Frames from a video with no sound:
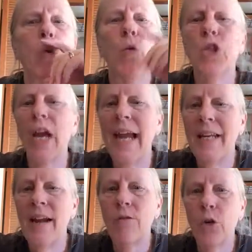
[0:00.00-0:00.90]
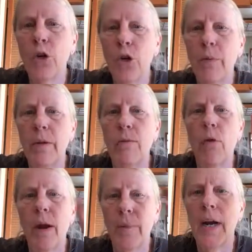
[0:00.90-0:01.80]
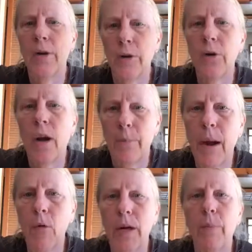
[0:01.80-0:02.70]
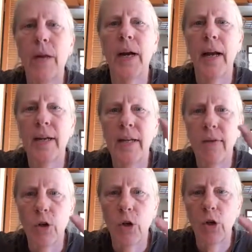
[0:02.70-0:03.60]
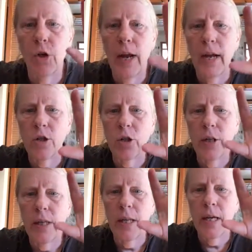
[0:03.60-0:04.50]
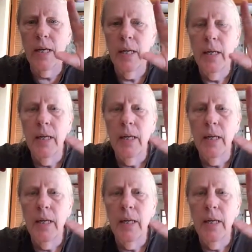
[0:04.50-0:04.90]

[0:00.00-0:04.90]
which I had never heard before. I mean, I heard about it, but I had never heard actually the